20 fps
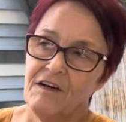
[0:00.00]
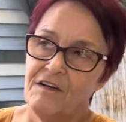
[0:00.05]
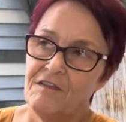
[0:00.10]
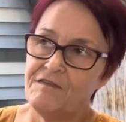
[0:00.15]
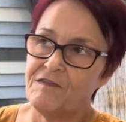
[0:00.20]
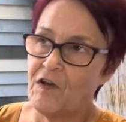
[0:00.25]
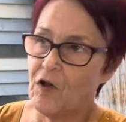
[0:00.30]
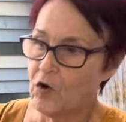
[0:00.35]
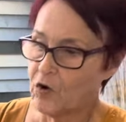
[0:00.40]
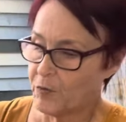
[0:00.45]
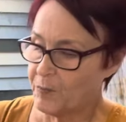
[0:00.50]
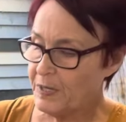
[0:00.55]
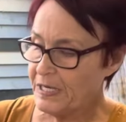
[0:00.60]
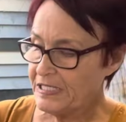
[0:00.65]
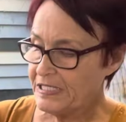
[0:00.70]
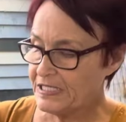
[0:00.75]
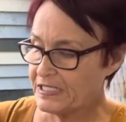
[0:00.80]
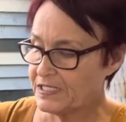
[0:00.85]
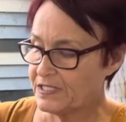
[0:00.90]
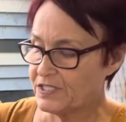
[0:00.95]

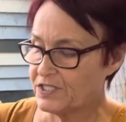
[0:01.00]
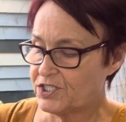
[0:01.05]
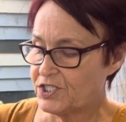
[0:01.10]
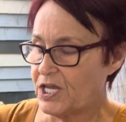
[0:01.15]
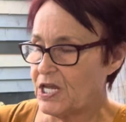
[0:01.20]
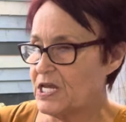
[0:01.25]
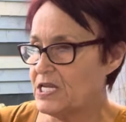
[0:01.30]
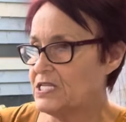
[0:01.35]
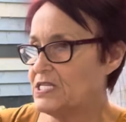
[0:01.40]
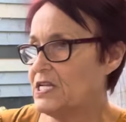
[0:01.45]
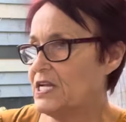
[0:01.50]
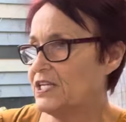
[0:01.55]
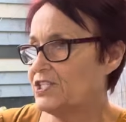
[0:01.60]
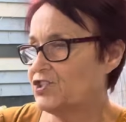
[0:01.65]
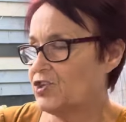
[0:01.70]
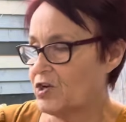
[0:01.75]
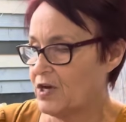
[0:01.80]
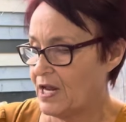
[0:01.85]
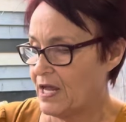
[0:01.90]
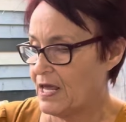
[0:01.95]
Vlogmas. She
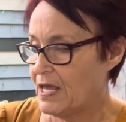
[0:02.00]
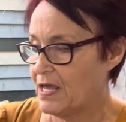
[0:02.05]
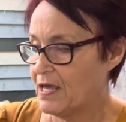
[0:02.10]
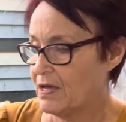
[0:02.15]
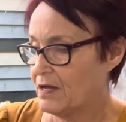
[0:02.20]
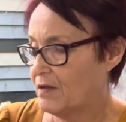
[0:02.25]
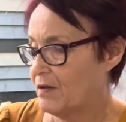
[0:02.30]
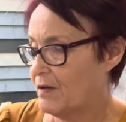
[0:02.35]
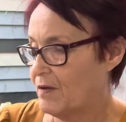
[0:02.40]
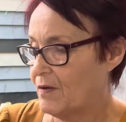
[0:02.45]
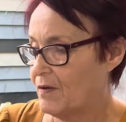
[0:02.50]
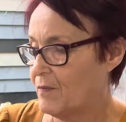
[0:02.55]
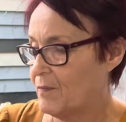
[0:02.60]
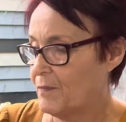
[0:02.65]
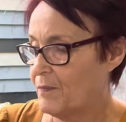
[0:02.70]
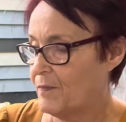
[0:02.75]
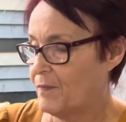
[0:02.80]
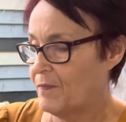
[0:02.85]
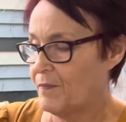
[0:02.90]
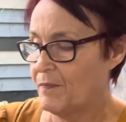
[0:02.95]
literally
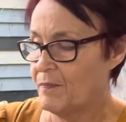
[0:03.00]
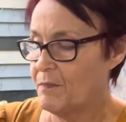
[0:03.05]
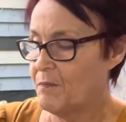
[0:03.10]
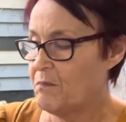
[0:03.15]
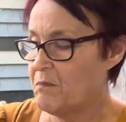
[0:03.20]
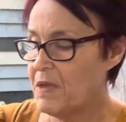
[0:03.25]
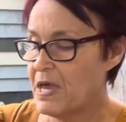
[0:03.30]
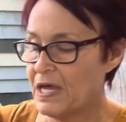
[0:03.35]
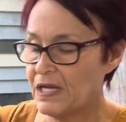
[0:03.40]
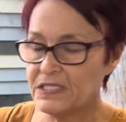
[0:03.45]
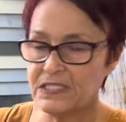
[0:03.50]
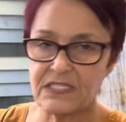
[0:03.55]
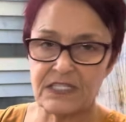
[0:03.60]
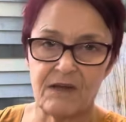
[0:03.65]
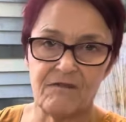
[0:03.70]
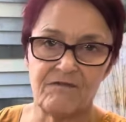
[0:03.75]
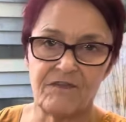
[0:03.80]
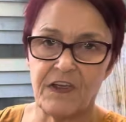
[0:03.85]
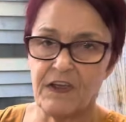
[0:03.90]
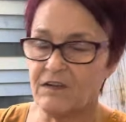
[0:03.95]
made
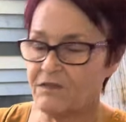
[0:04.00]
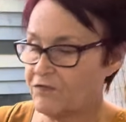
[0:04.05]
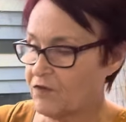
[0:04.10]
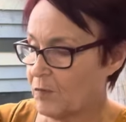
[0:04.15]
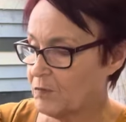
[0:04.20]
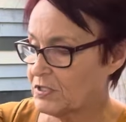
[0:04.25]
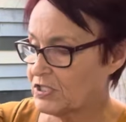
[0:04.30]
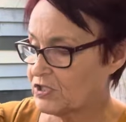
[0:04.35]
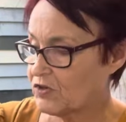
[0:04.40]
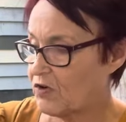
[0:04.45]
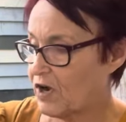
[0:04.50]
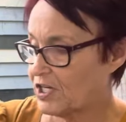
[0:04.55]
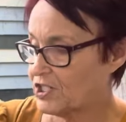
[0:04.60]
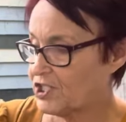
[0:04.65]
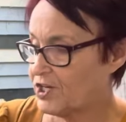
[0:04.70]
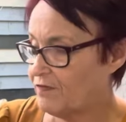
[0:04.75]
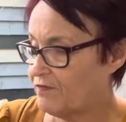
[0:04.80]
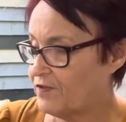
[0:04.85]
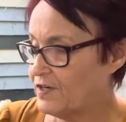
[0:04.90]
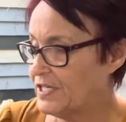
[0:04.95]
something from scratch
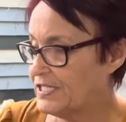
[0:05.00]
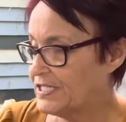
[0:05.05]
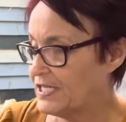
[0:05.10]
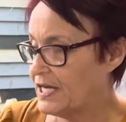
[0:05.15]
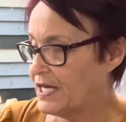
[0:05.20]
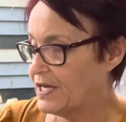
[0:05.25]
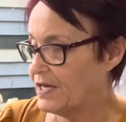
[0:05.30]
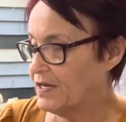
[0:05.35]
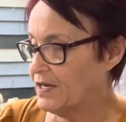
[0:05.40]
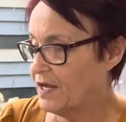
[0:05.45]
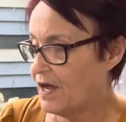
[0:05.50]
every day. They